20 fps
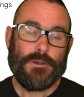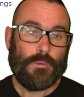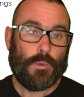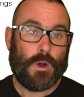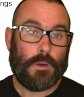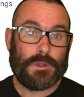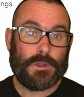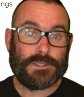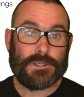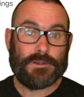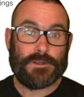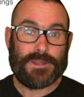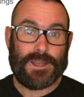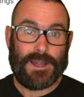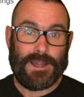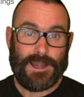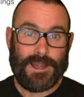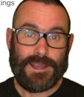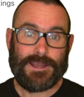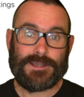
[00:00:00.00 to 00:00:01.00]
What we'll do in the
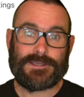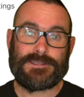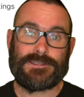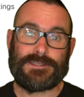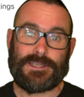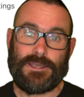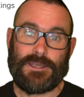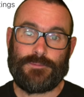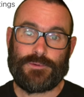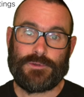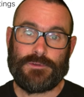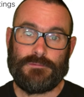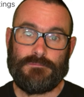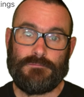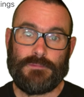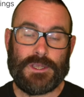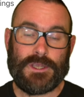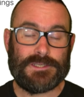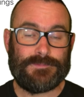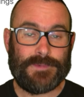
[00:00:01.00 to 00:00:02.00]
next step
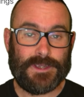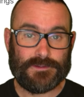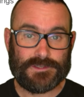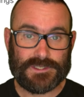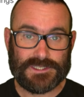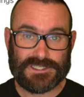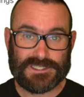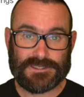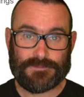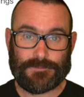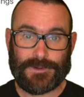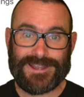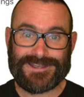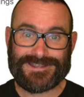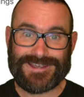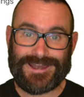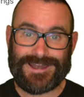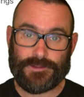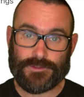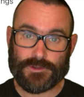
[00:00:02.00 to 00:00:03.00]
is be able to
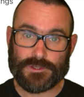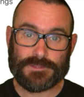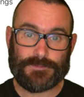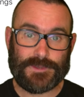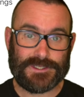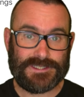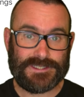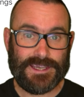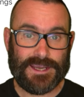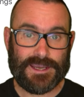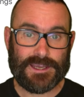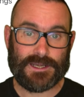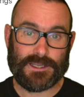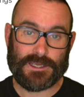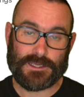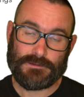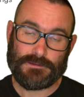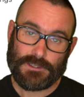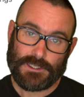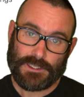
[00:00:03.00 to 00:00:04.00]
split out those
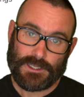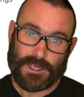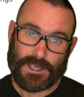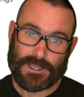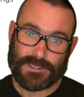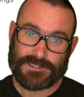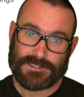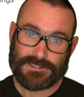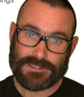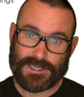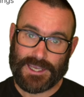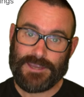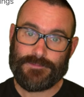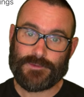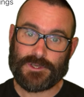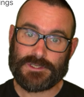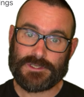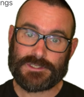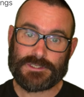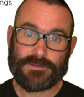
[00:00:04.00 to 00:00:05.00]
particular uh,
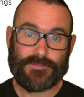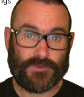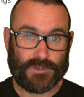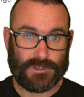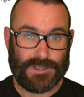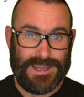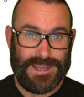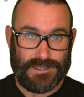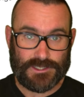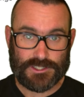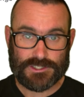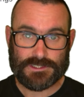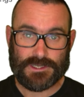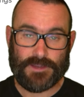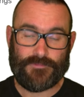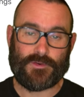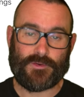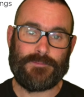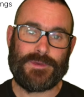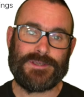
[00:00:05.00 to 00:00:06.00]
schemas for each
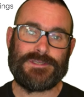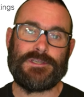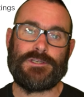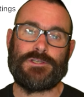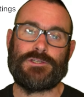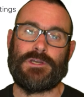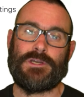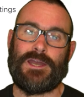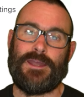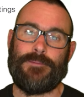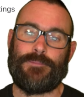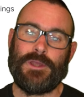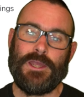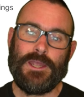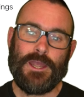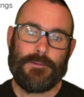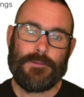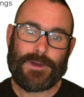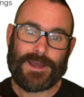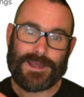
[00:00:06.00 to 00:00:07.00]
different message type
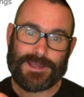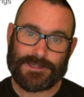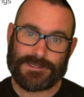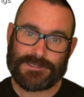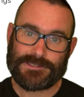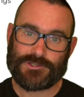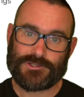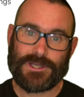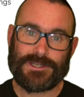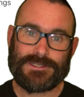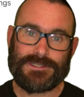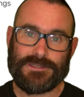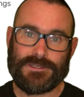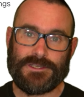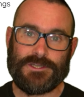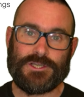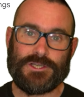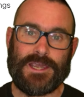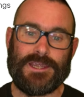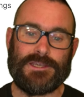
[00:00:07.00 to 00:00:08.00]
by extracting
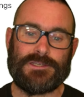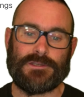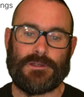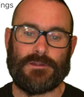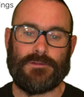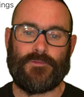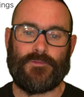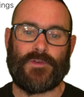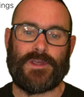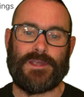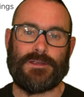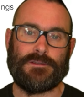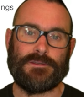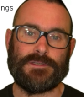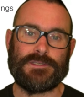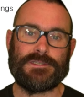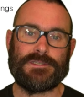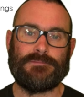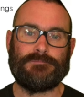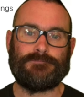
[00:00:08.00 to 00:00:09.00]
the JSON
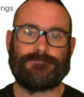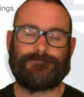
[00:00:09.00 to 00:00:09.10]
fields.